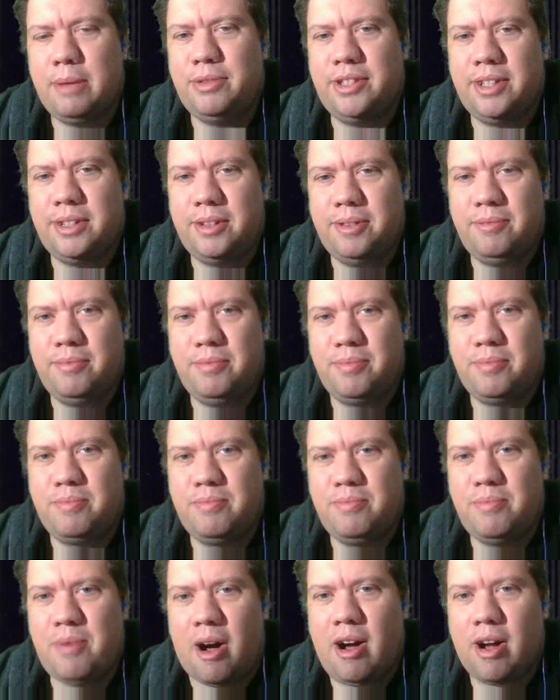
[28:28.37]
That was an
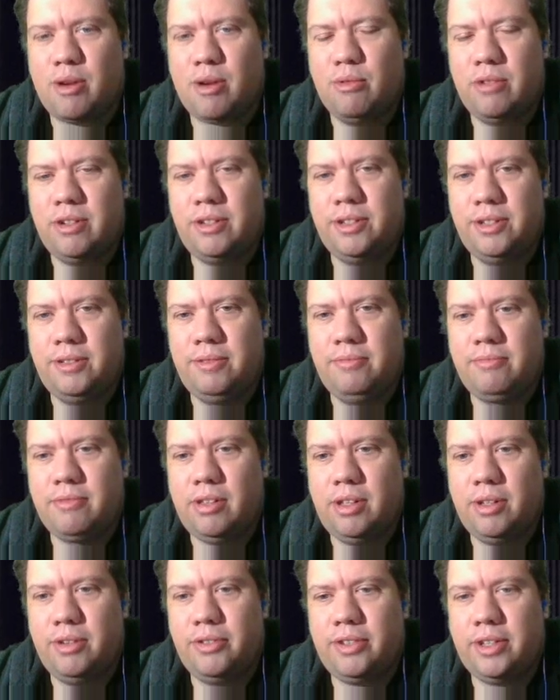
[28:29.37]
awkward
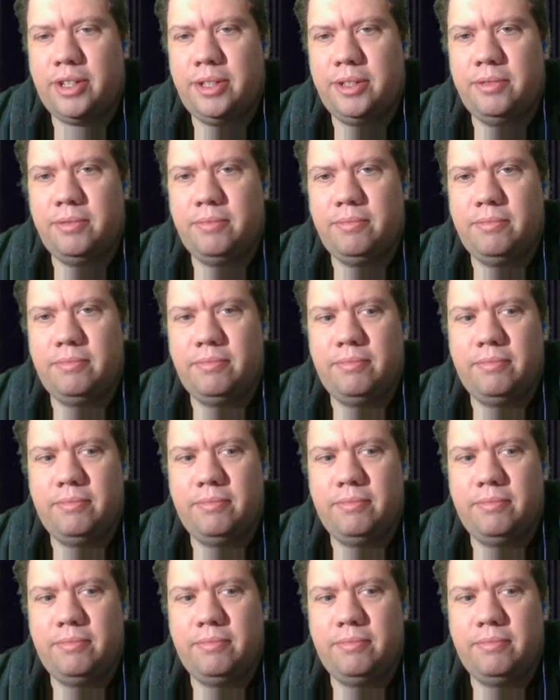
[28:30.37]
clothesline.